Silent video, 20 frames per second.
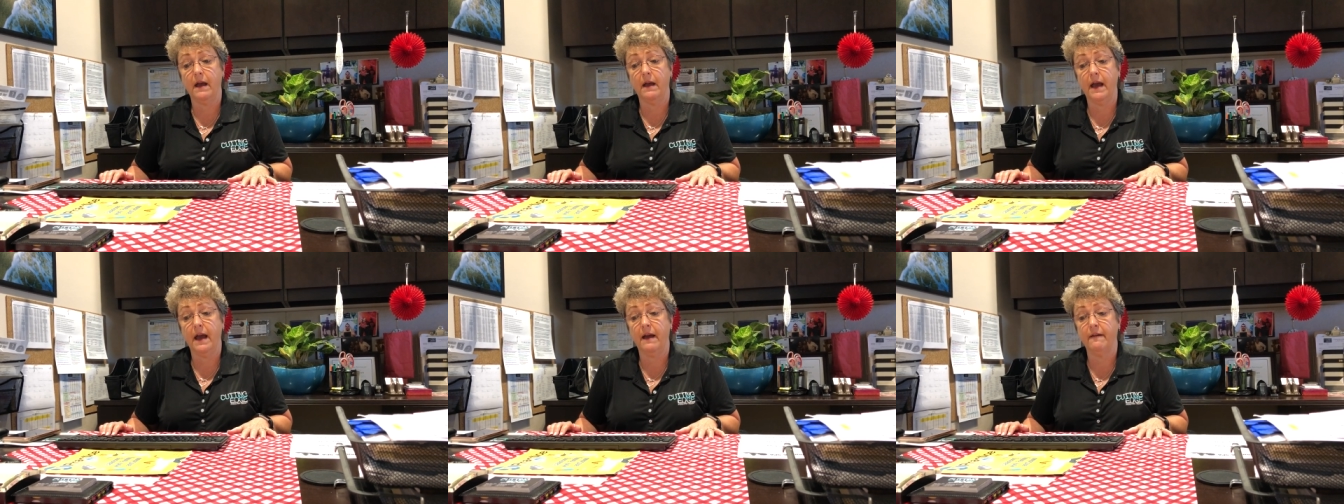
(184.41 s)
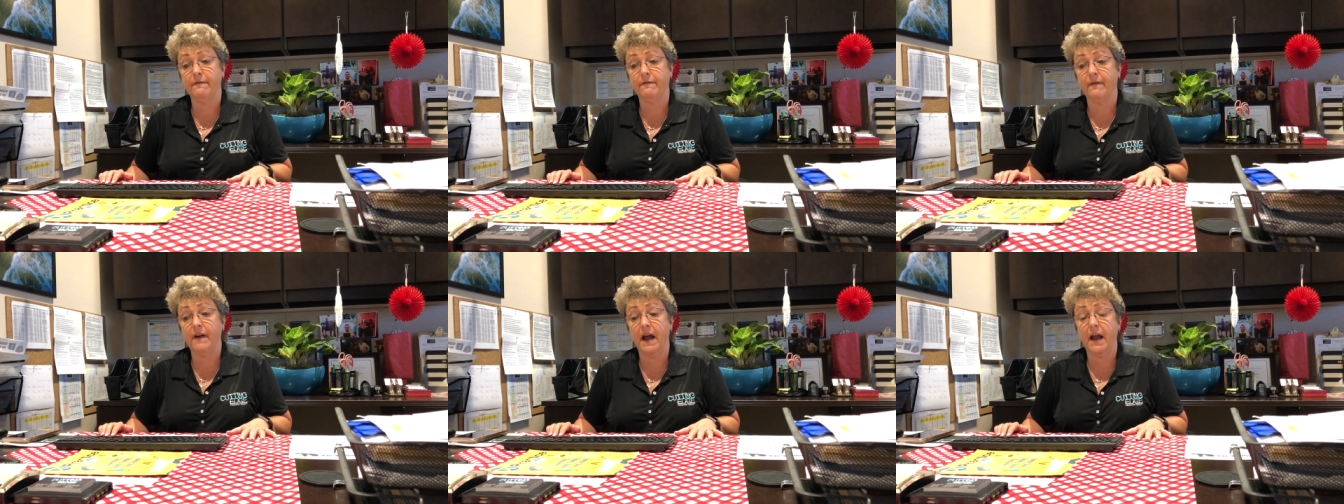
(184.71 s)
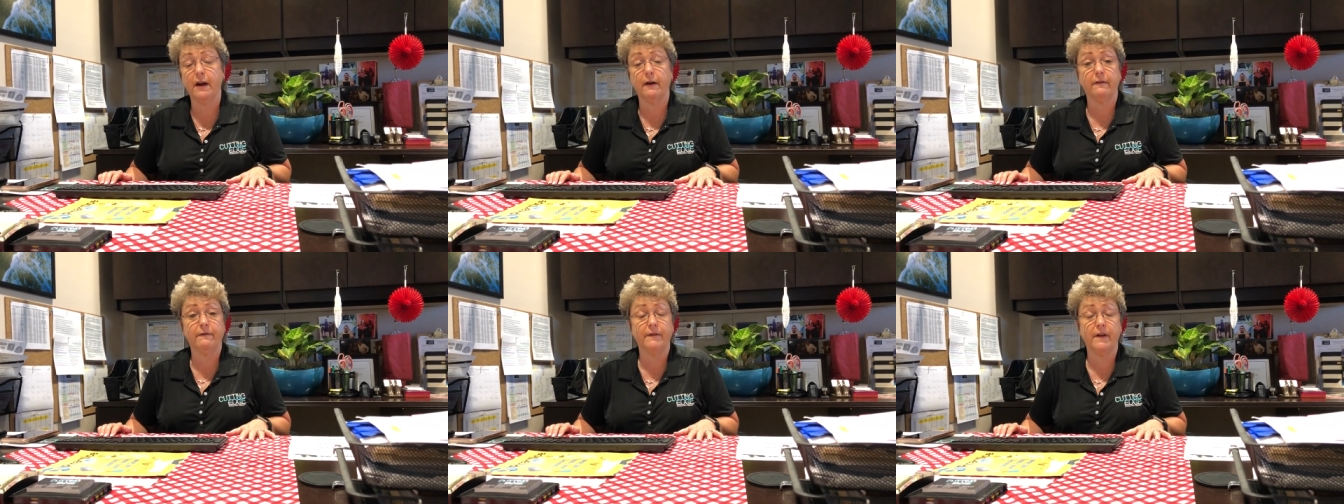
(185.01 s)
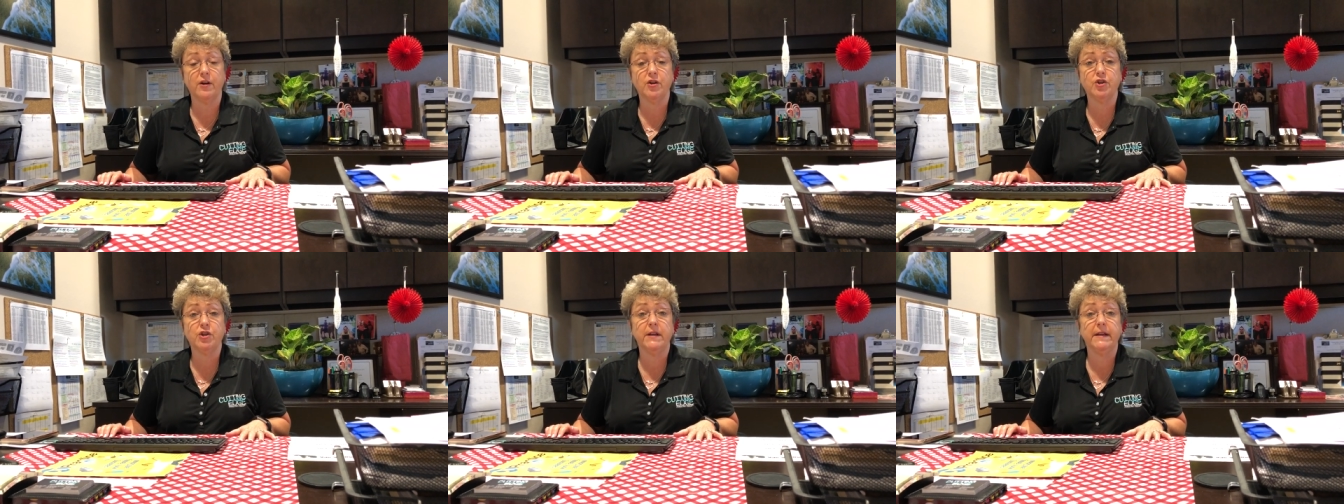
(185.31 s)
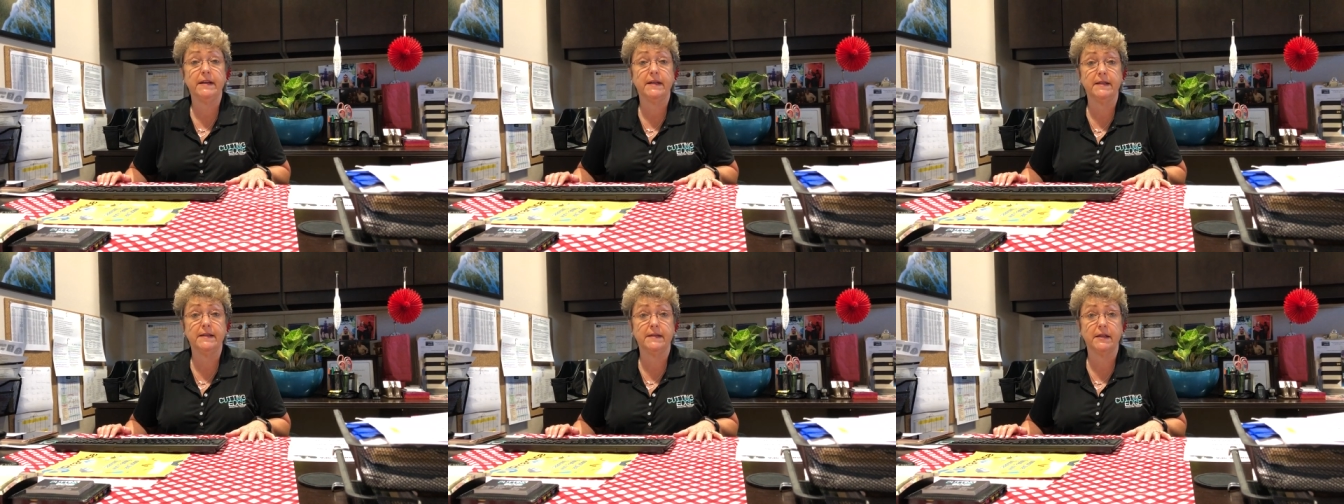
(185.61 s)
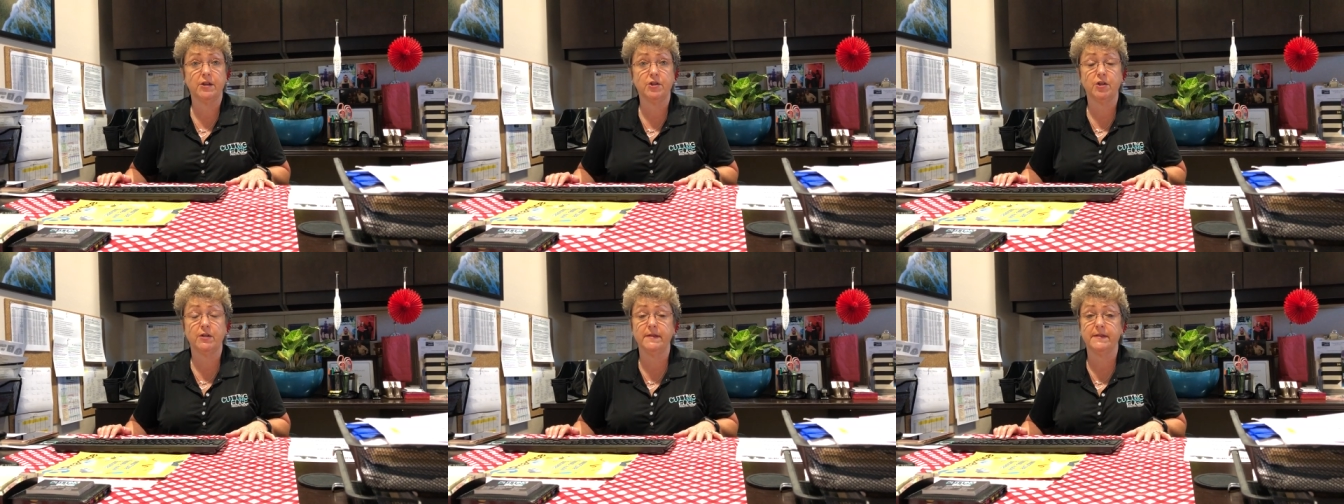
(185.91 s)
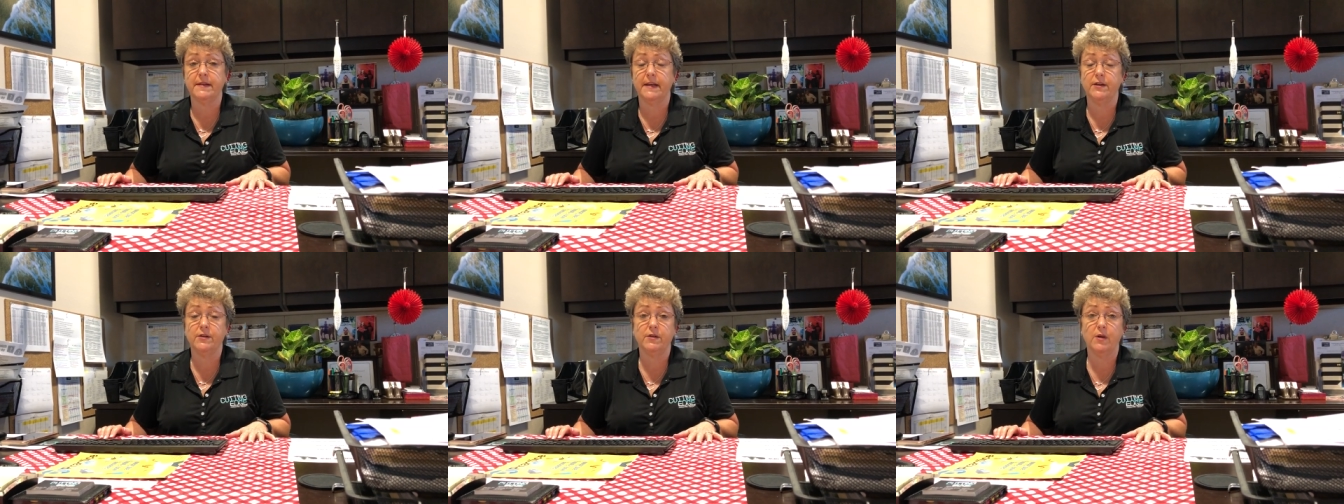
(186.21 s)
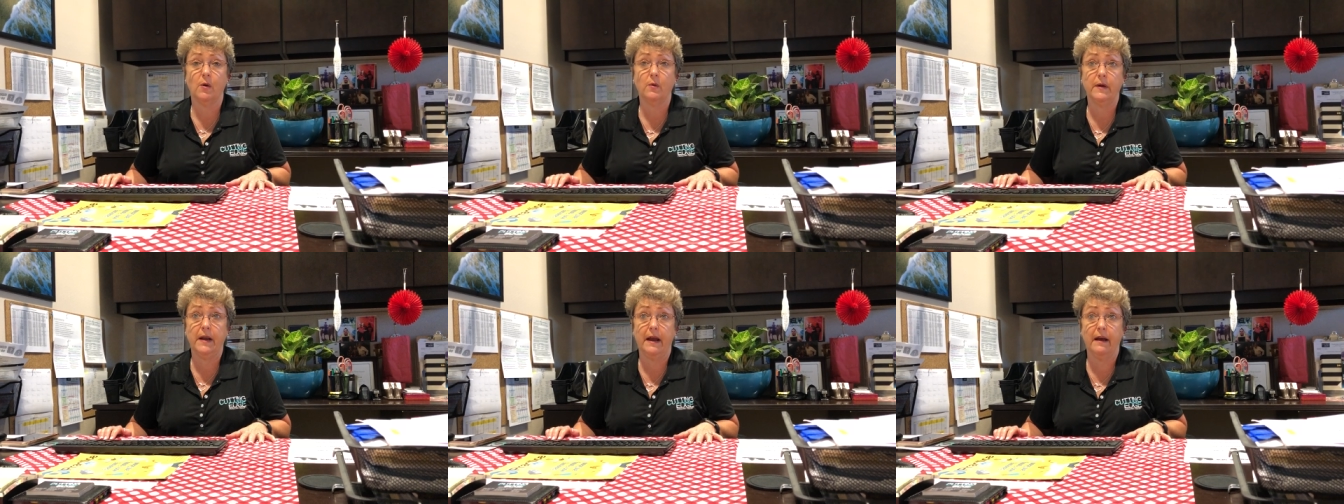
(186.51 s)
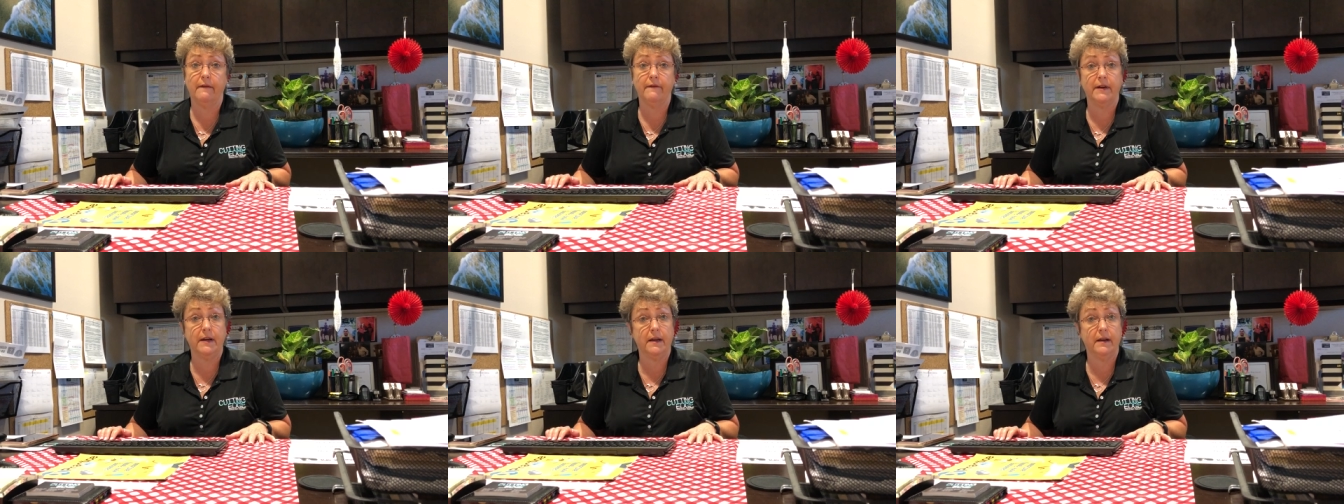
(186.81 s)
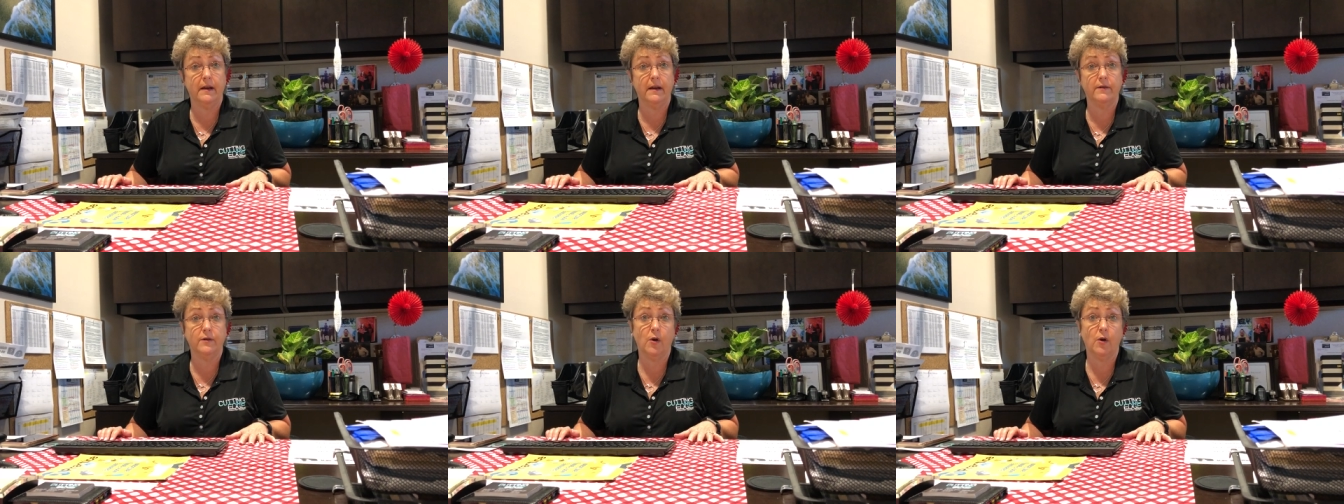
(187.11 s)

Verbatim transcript: have higher functioning conditions that don't have it eh,